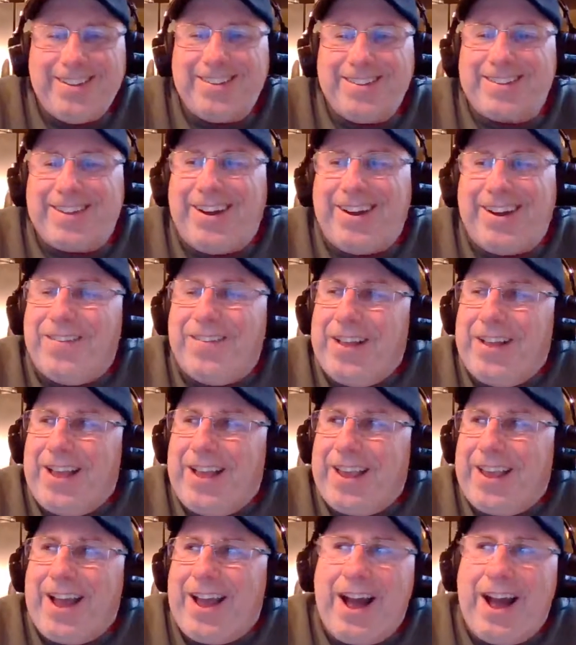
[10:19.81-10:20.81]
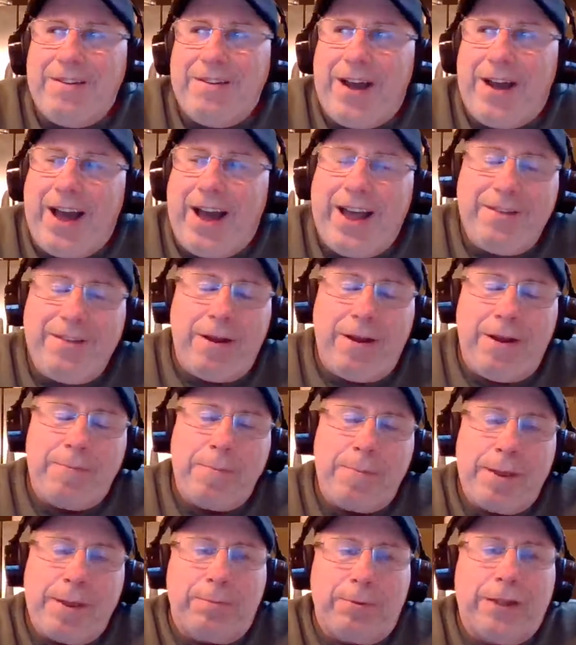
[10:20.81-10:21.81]
So, I'm
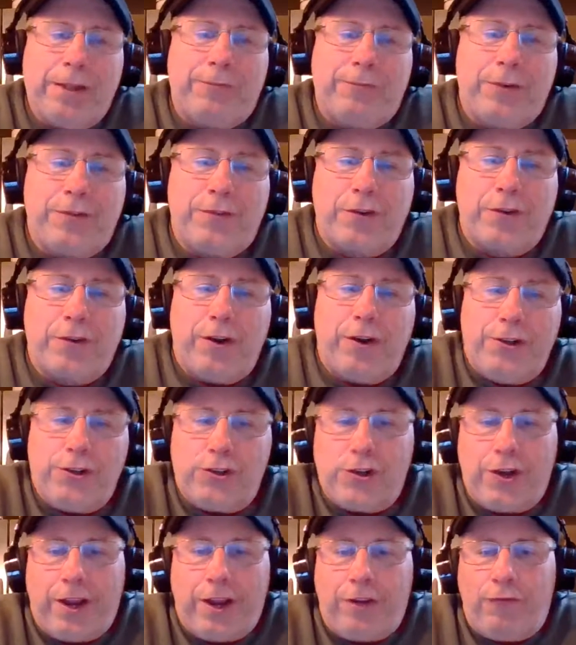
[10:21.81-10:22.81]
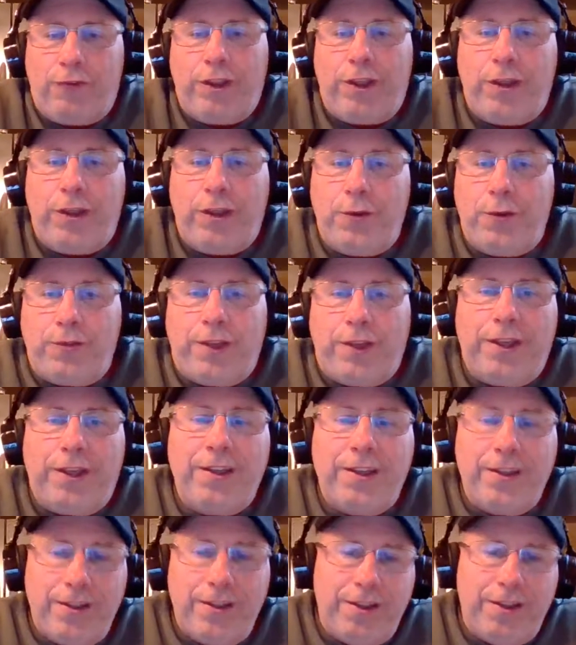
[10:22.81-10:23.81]
a big believer in scrounging and
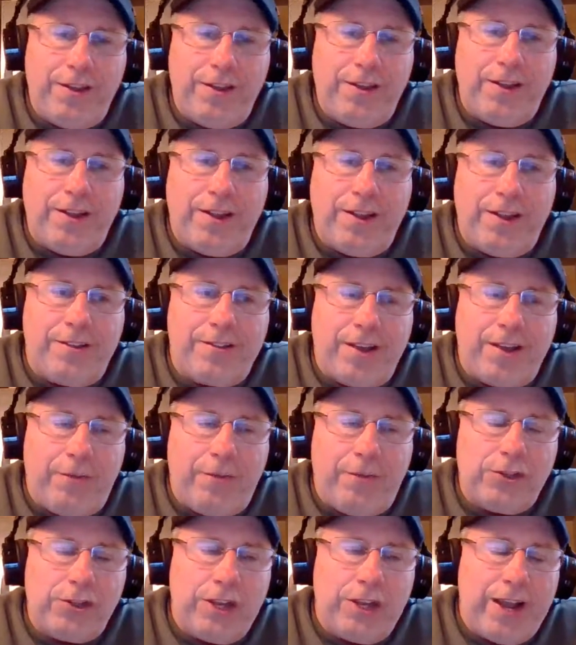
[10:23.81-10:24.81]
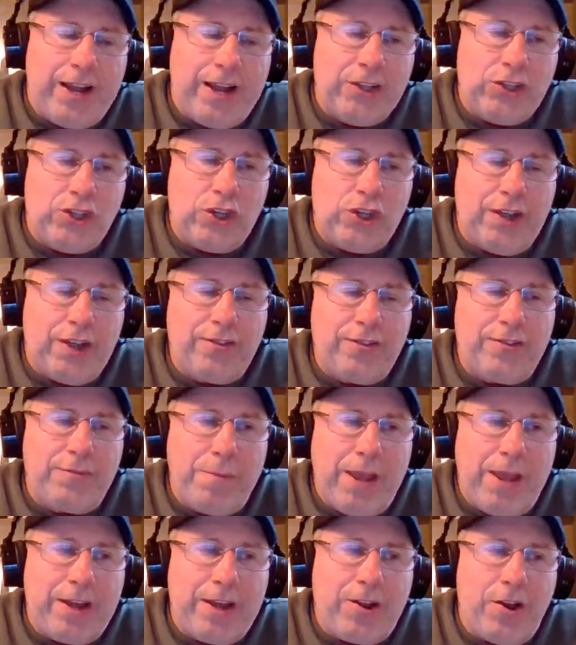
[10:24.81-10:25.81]
reusing and salvaging. I just
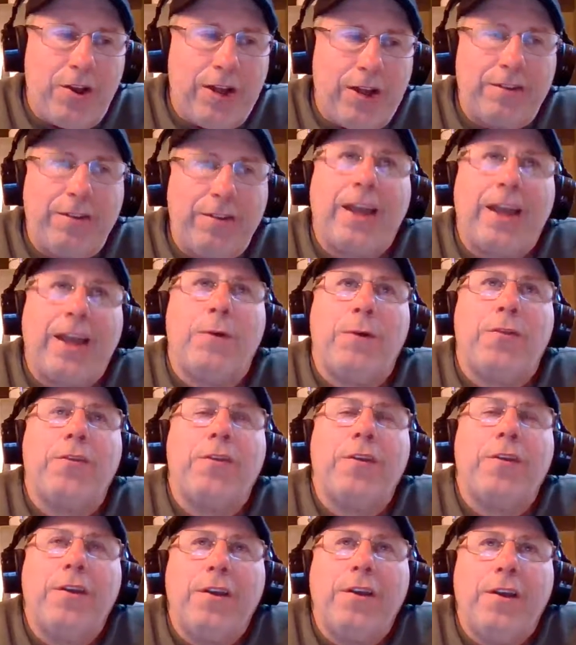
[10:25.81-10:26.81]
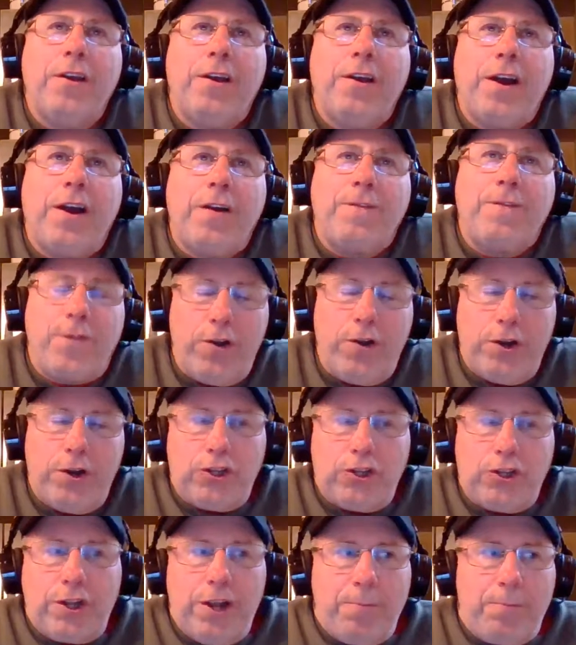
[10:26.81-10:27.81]
made contact with a
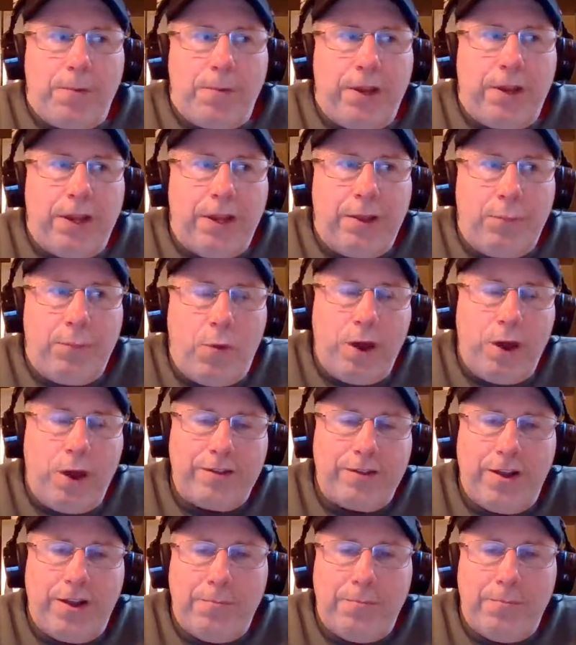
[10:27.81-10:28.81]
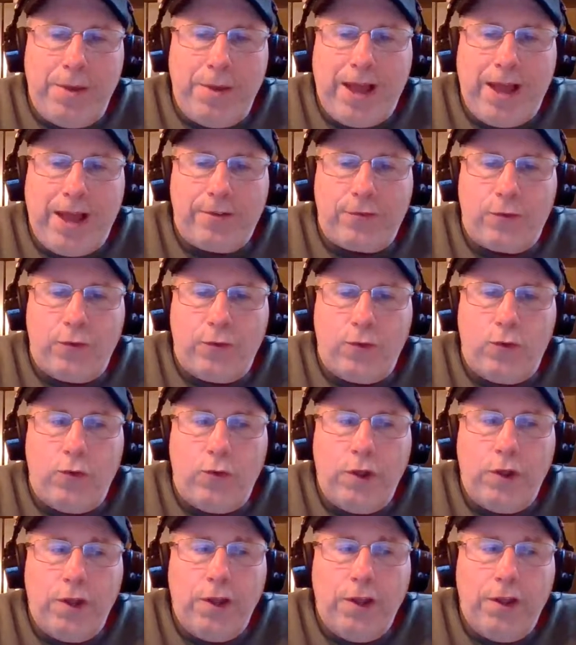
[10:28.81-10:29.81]
furniture company in Watertown, Mass,
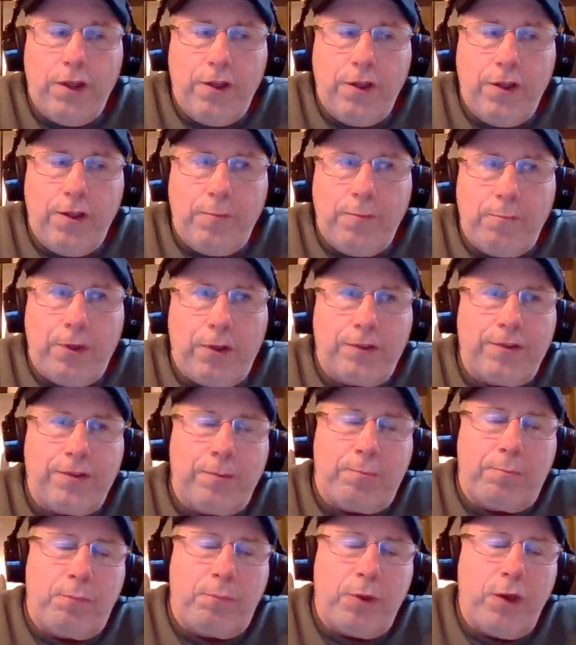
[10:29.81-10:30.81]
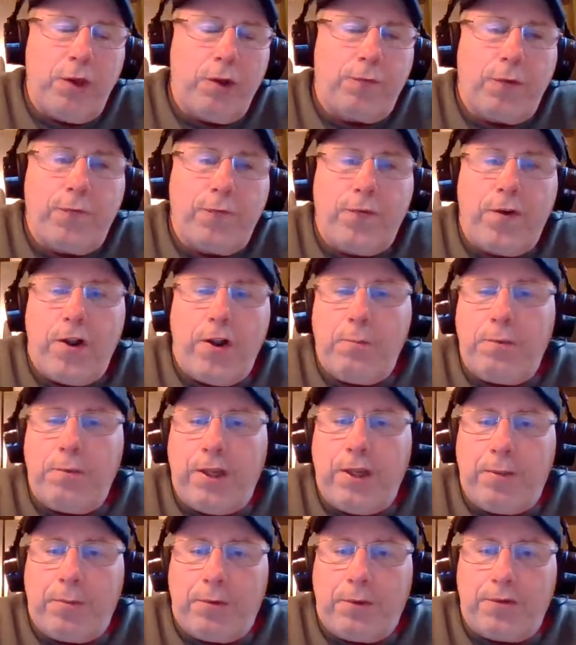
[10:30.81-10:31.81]
who builds these beautiful farm
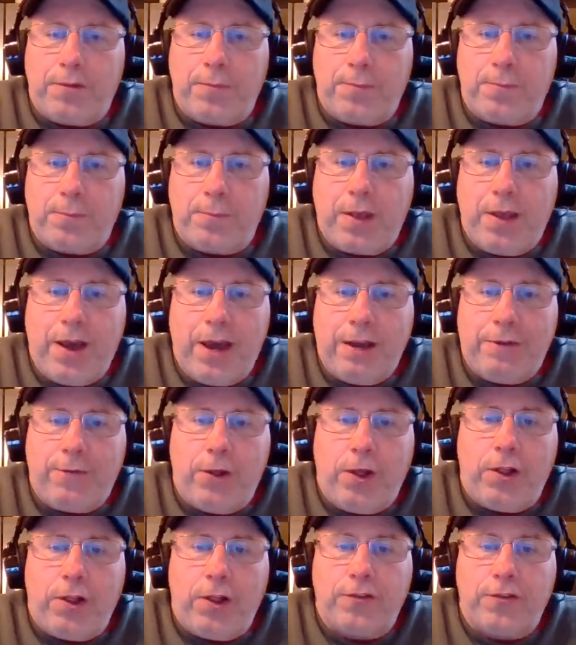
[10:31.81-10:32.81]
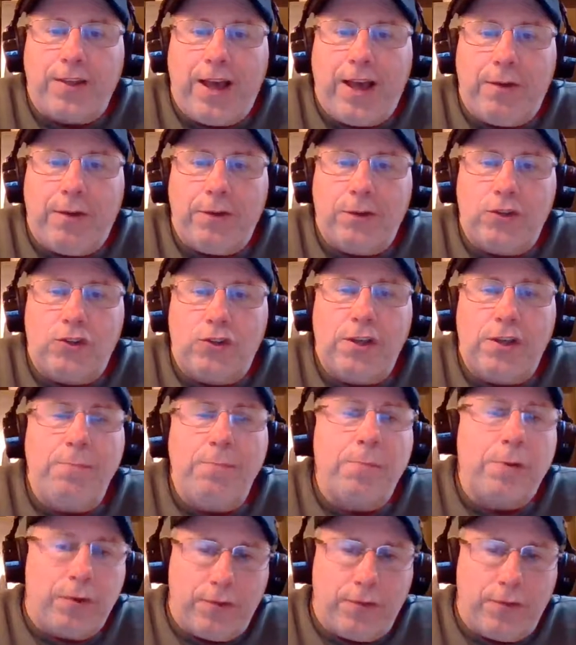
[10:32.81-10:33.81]
tables out of all salvaged
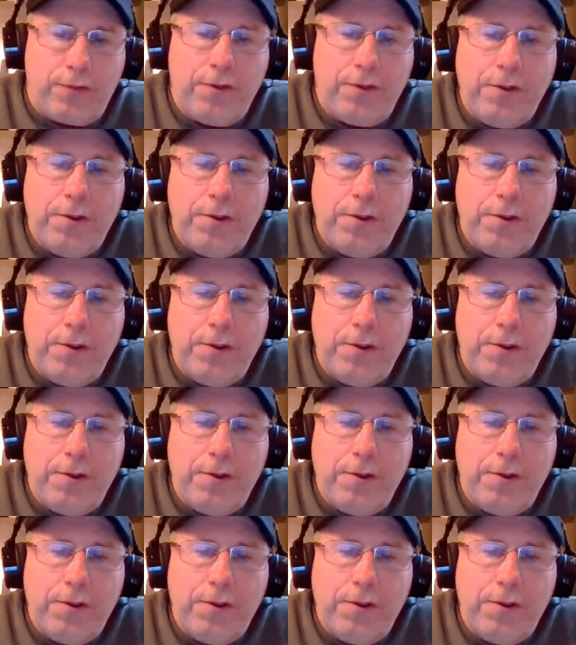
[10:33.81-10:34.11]
timbers.